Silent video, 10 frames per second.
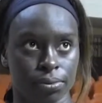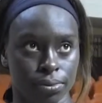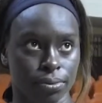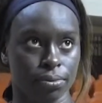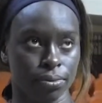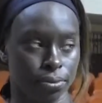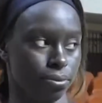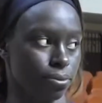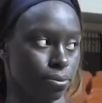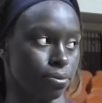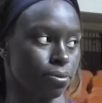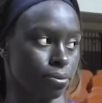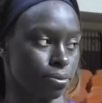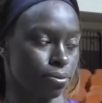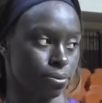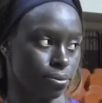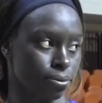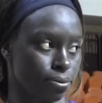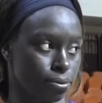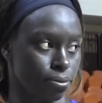
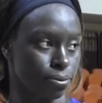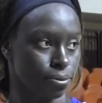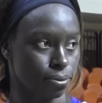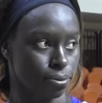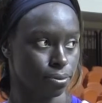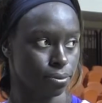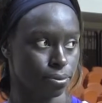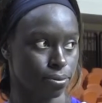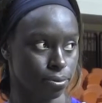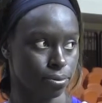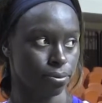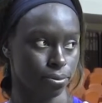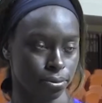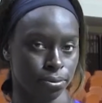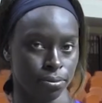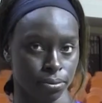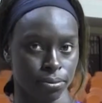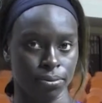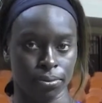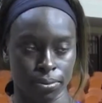
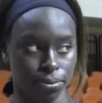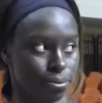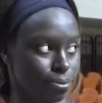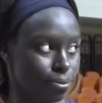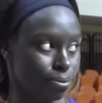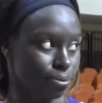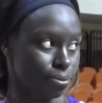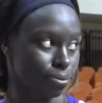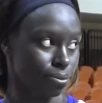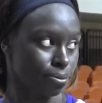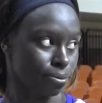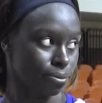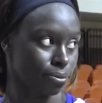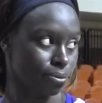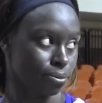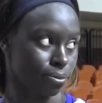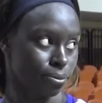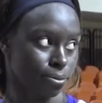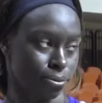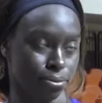
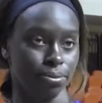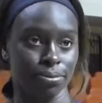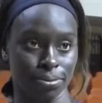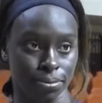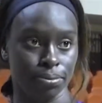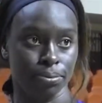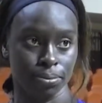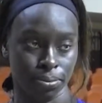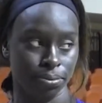This person isn't speaking.